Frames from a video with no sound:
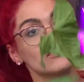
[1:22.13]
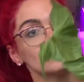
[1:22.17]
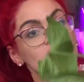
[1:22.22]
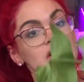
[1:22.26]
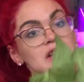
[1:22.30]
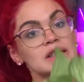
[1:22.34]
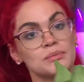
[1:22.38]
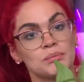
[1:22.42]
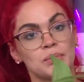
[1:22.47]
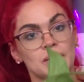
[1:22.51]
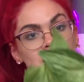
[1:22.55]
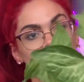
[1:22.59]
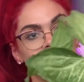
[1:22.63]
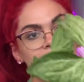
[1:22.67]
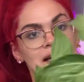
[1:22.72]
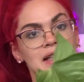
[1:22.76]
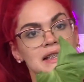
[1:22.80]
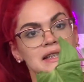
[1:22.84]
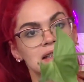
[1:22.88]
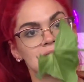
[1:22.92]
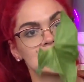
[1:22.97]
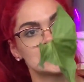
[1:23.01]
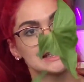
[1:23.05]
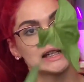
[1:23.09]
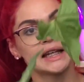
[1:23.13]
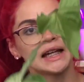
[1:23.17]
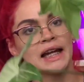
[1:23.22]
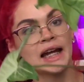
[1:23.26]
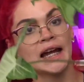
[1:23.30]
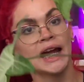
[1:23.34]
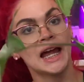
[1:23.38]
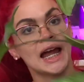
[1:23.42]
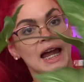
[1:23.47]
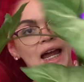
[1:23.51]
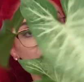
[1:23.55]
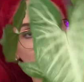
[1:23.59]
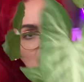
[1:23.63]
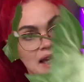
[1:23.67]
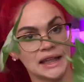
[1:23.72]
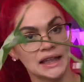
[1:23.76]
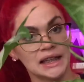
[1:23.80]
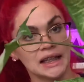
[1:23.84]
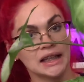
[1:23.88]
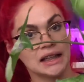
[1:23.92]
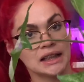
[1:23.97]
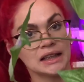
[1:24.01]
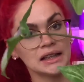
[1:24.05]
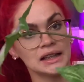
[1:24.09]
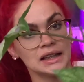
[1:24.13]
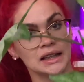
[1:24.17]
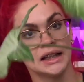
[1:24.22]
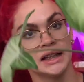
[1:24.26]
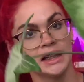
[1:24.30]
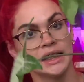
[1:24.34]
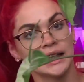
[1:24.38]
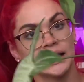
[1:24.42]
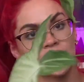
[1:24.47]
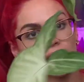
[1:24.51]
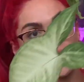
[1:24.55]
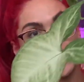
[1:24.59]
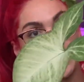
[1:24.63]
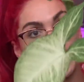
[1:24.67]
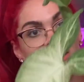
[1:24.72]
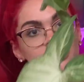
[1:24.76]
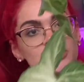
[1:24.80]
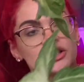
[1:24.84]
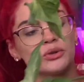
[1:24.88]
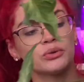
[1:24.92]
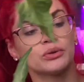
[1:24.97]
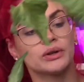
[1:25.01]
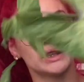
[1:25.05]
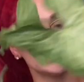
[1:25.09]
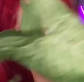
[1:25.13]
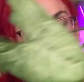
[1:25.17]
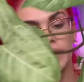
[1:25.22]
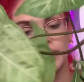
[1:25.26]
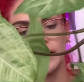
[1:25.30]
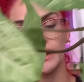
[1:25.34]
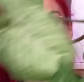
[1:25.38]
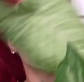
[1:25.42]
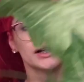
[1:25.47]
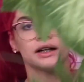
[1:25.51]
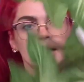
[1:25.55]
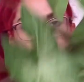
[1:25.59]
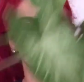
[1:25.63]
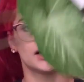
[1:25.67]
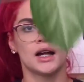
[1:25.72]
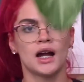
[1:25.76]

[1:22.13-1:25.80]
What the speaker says: this plant hanging like I do here.